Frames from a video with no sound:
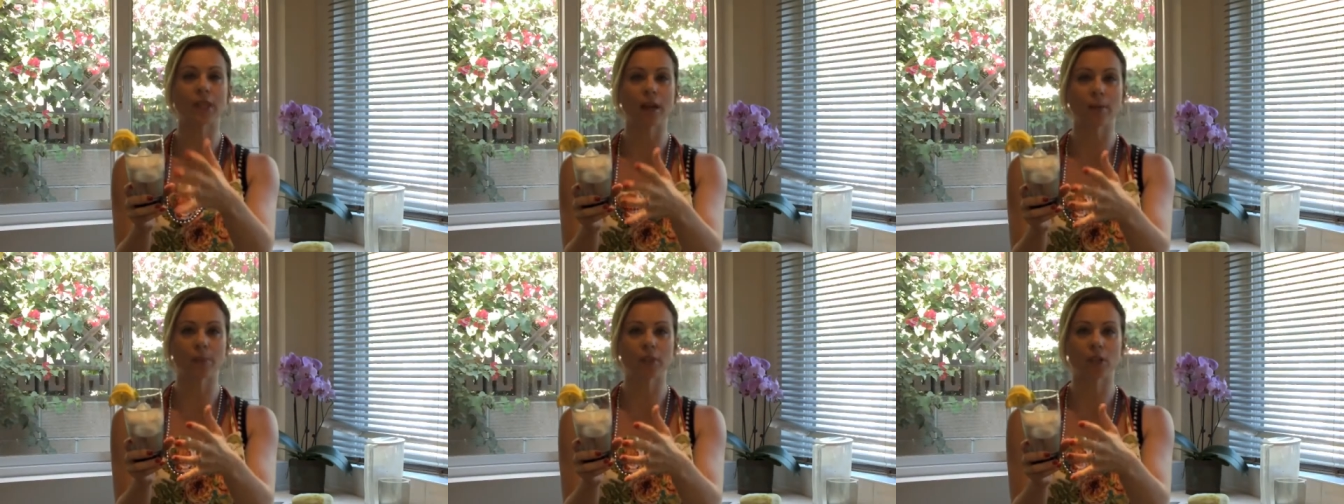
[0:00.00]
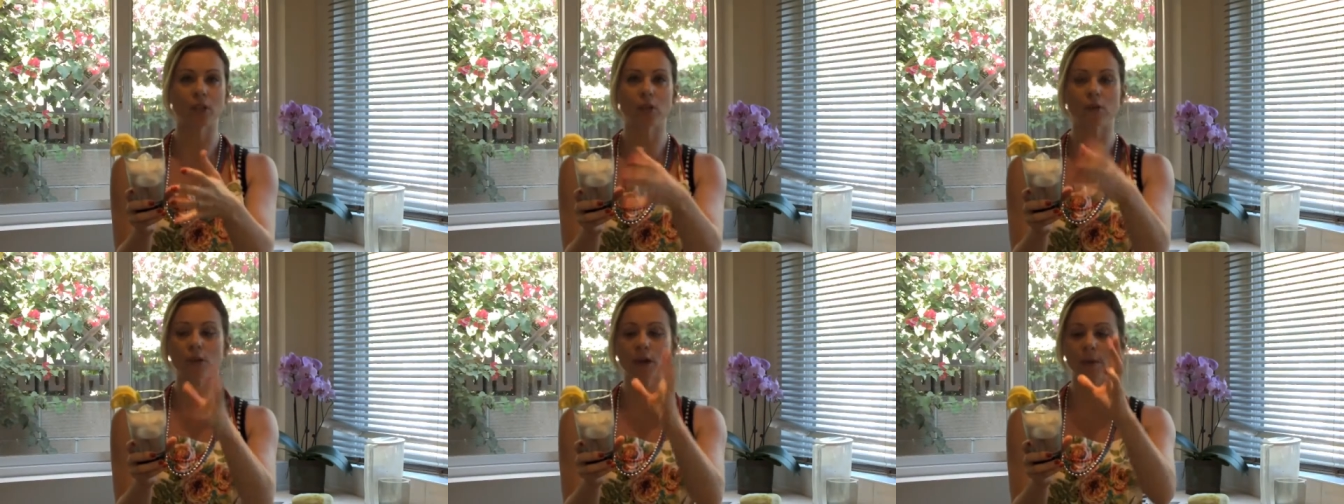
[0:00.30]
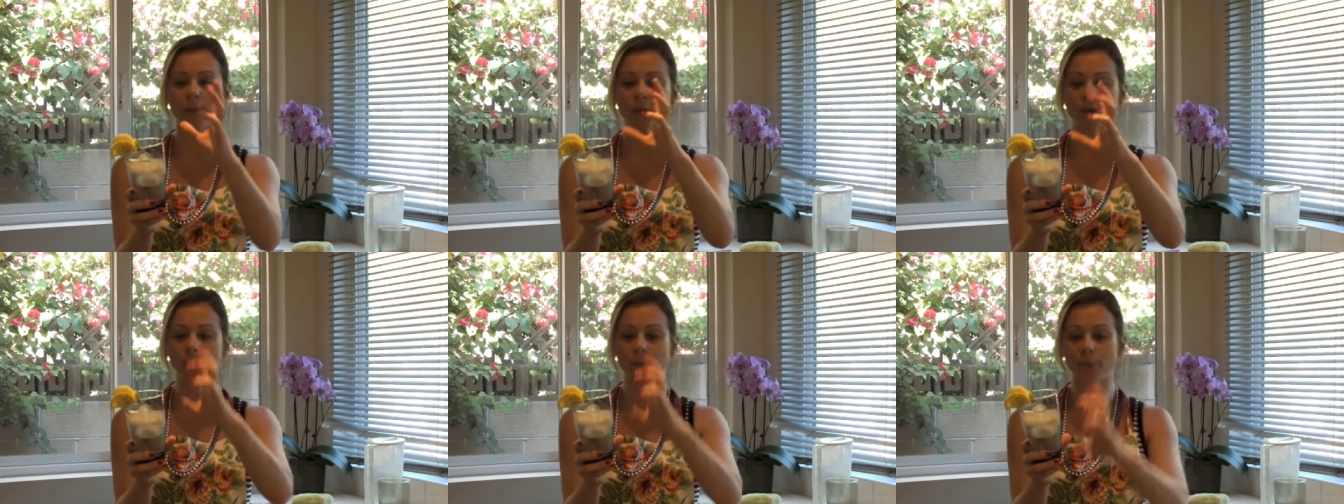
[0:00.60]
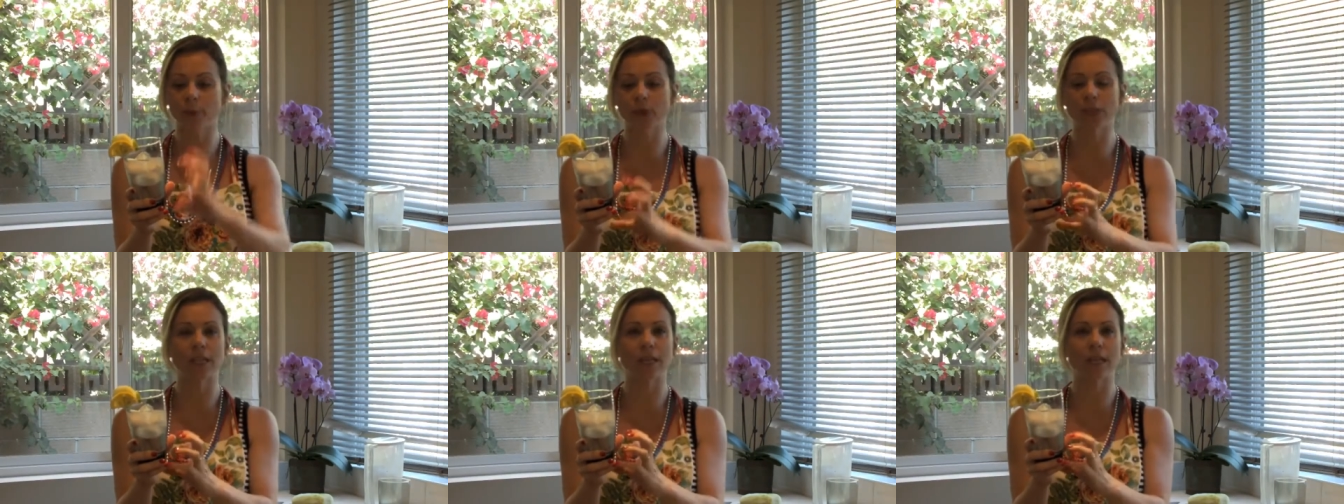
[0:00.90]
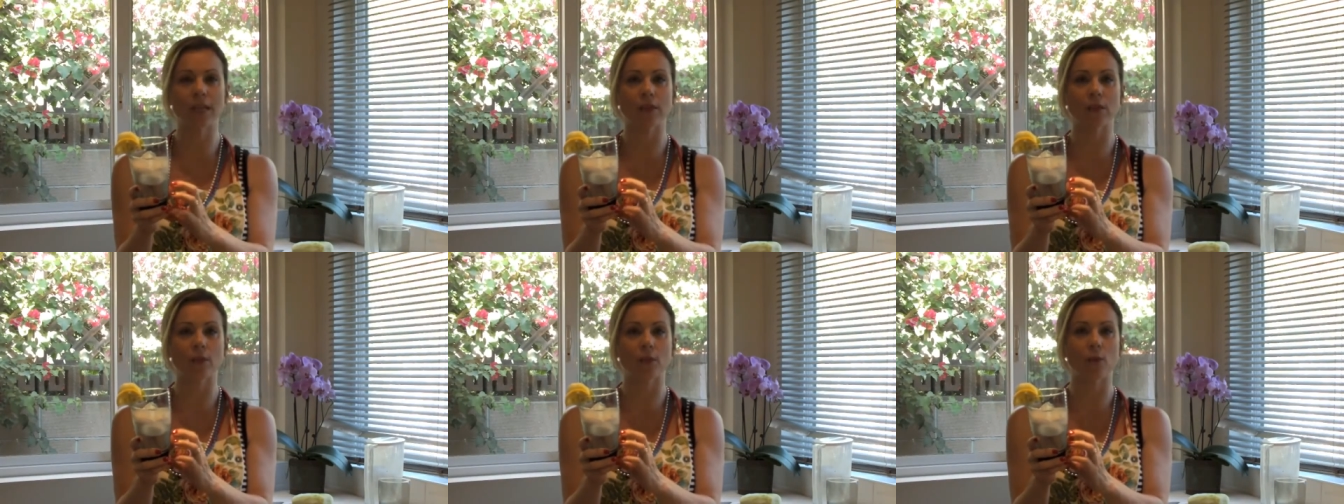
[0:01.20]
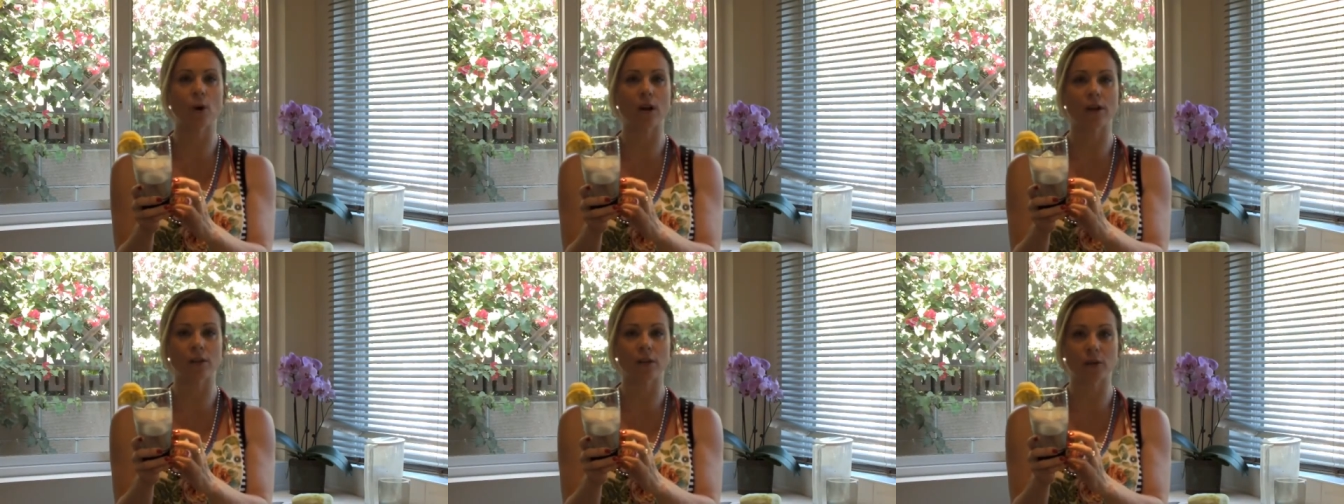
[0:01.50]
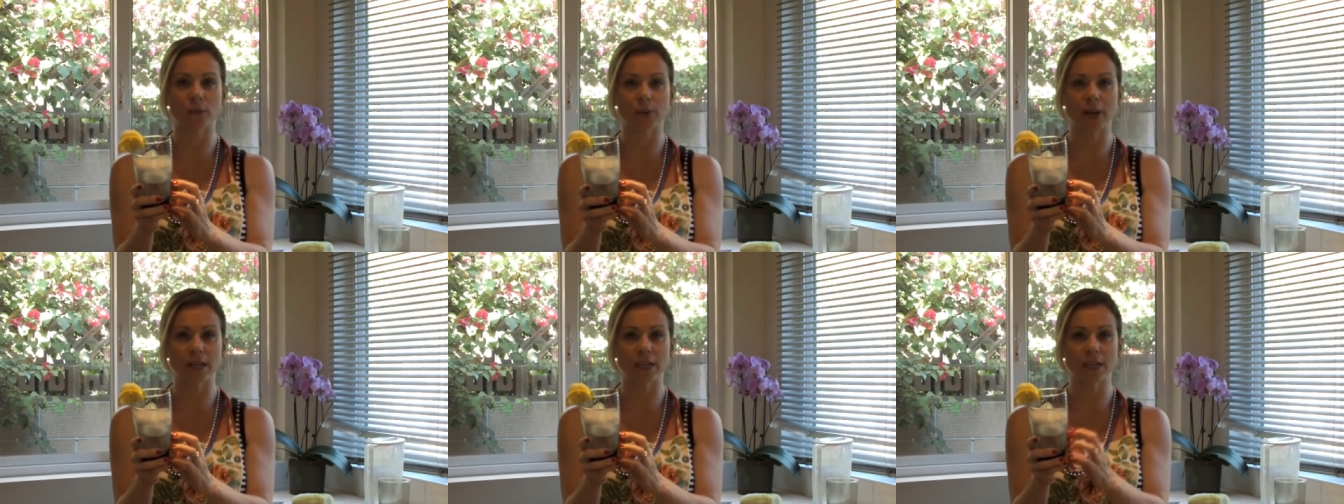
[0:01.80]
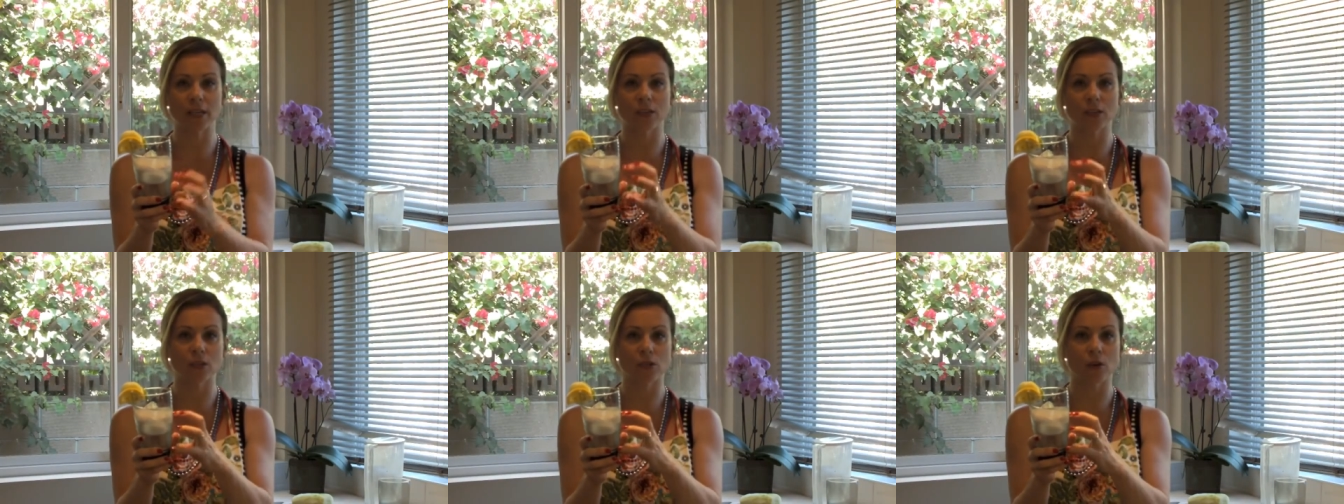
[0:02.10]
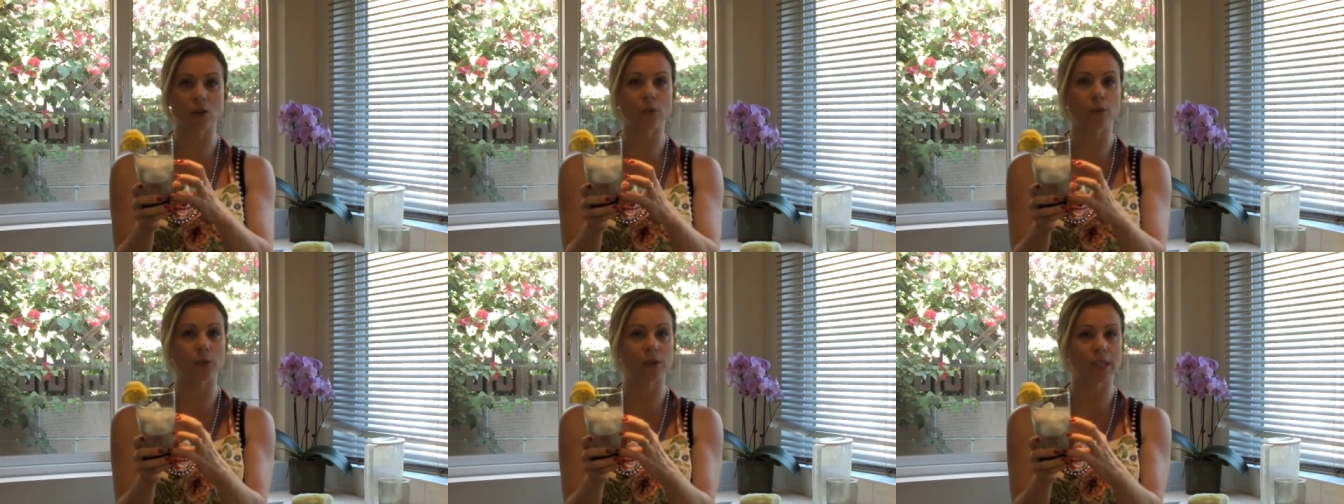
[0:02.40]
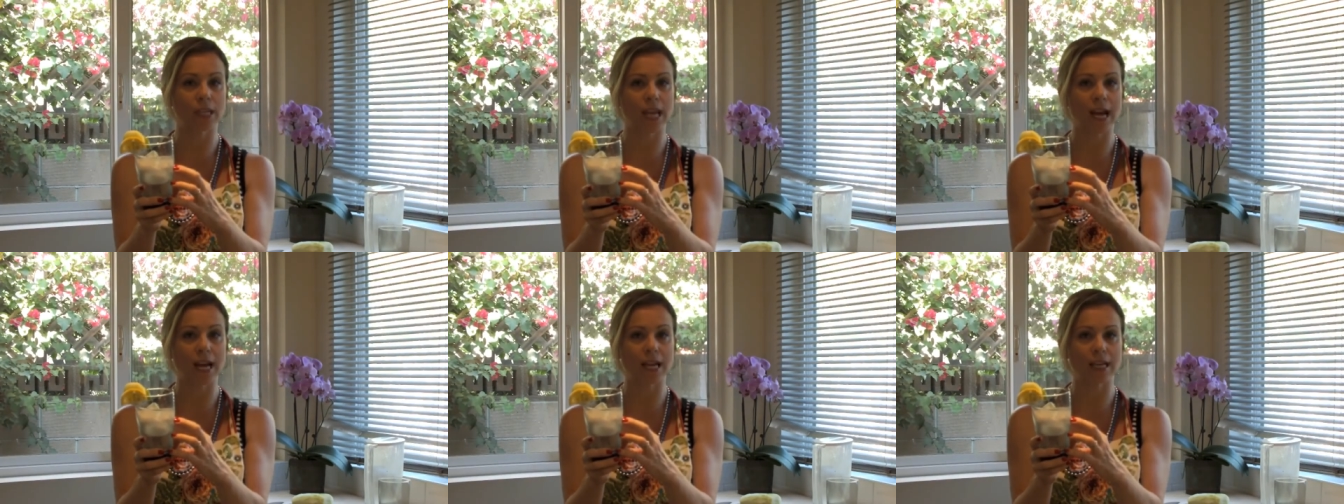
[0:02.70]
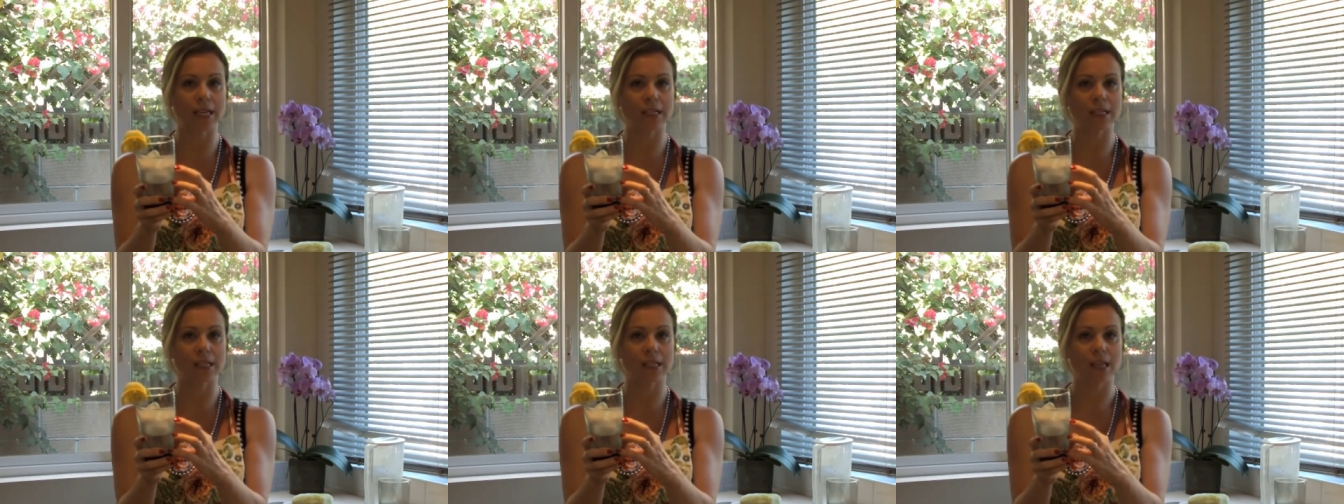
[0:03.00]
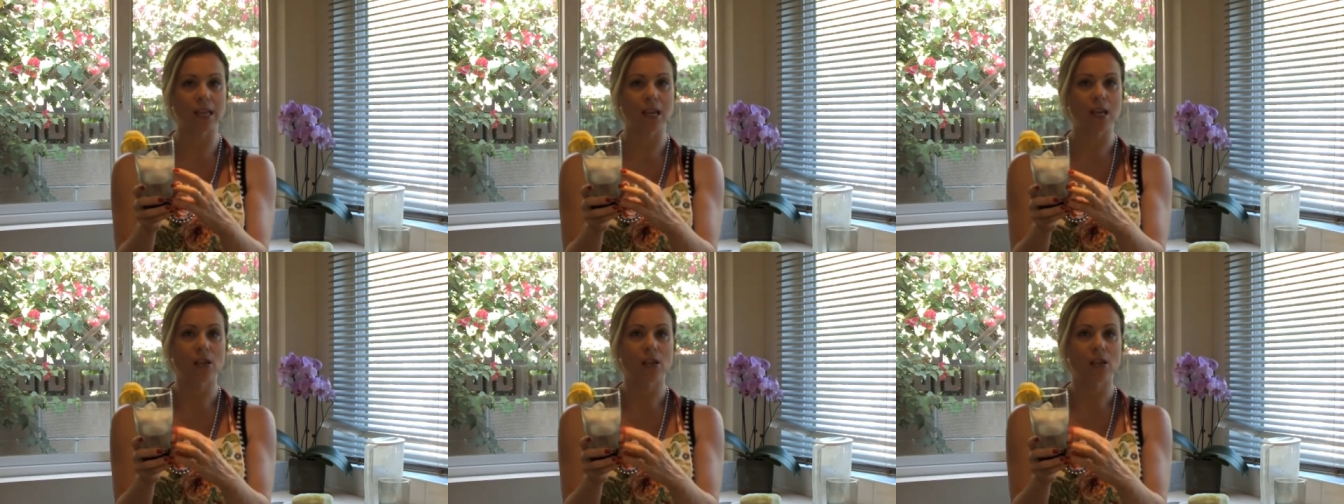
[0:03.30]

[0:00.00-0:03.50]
lime, and cucumber and put it in the water already to soak with the ice.